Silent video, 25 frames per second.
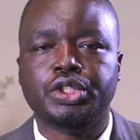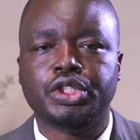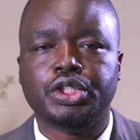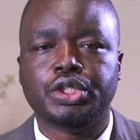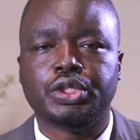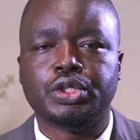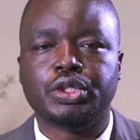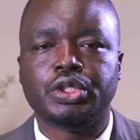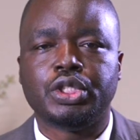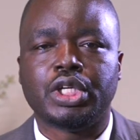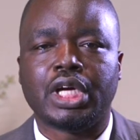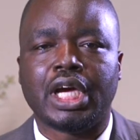
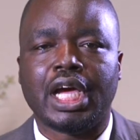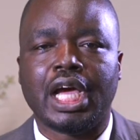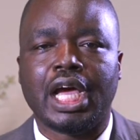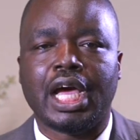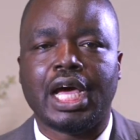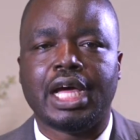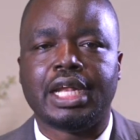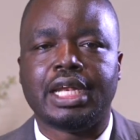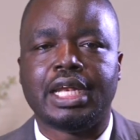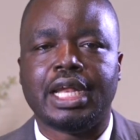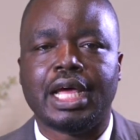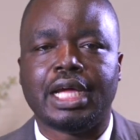you
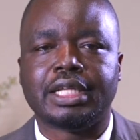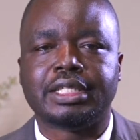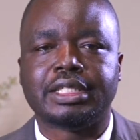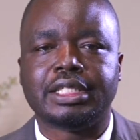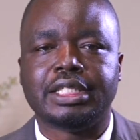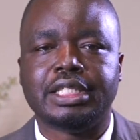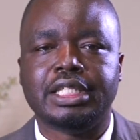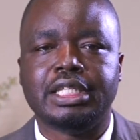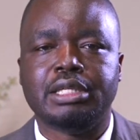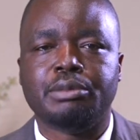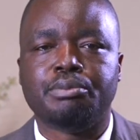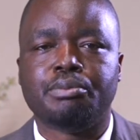and that
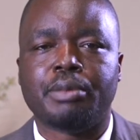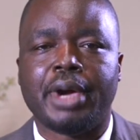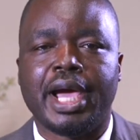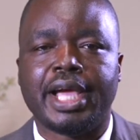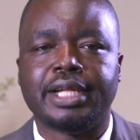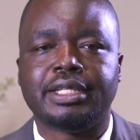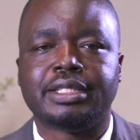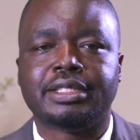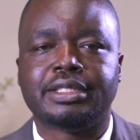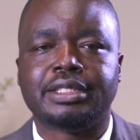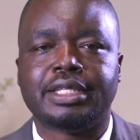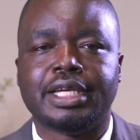he
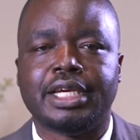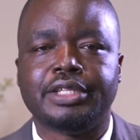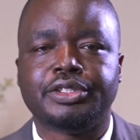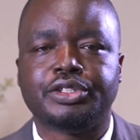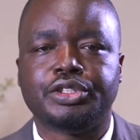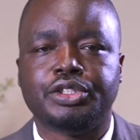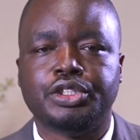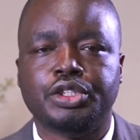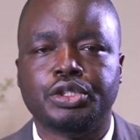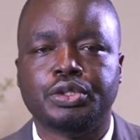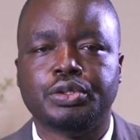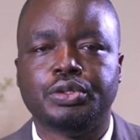might
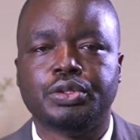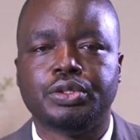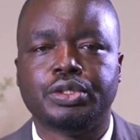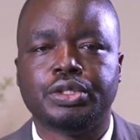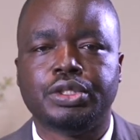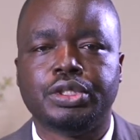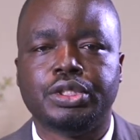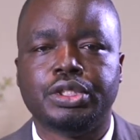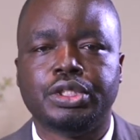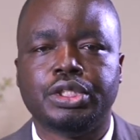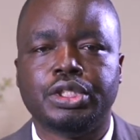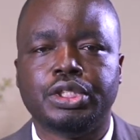test you,
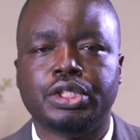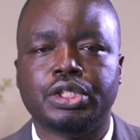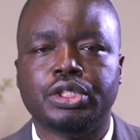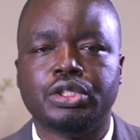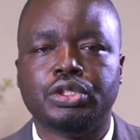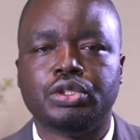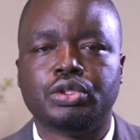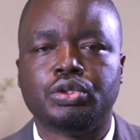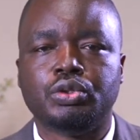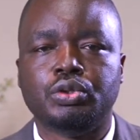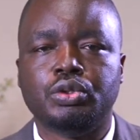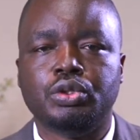
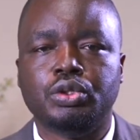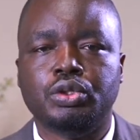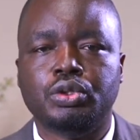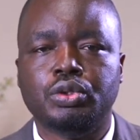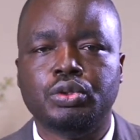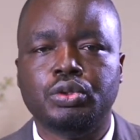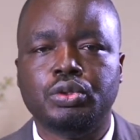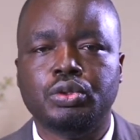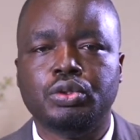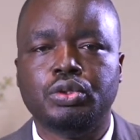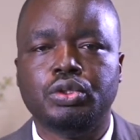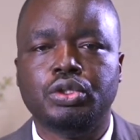to
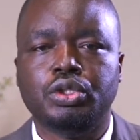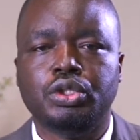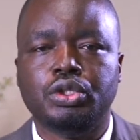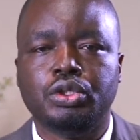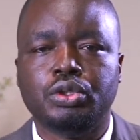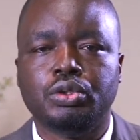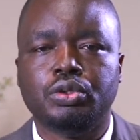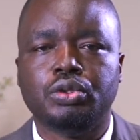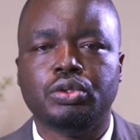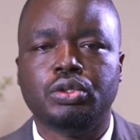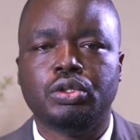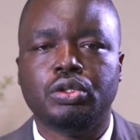do
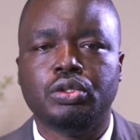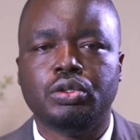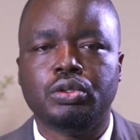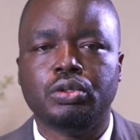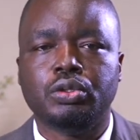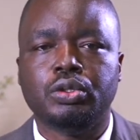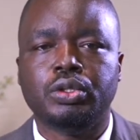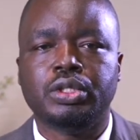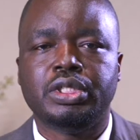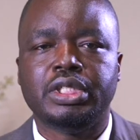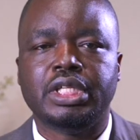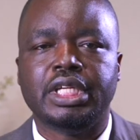you
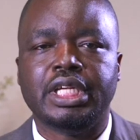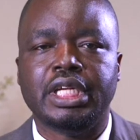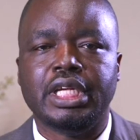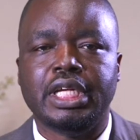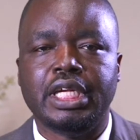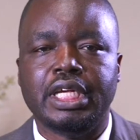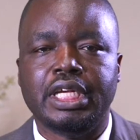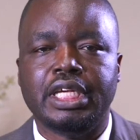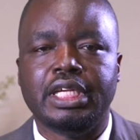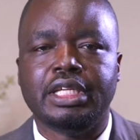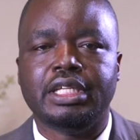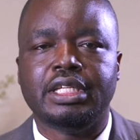good
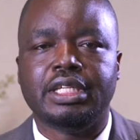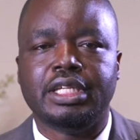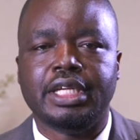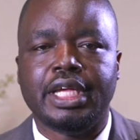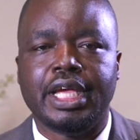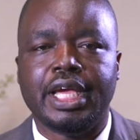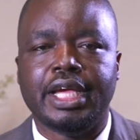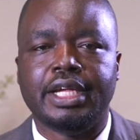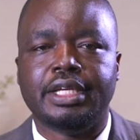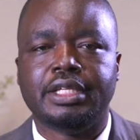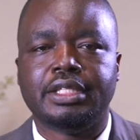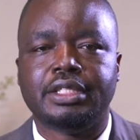in the
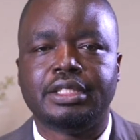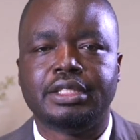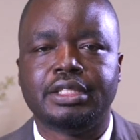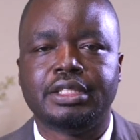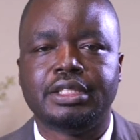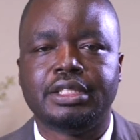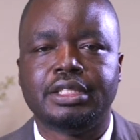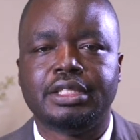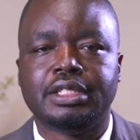end.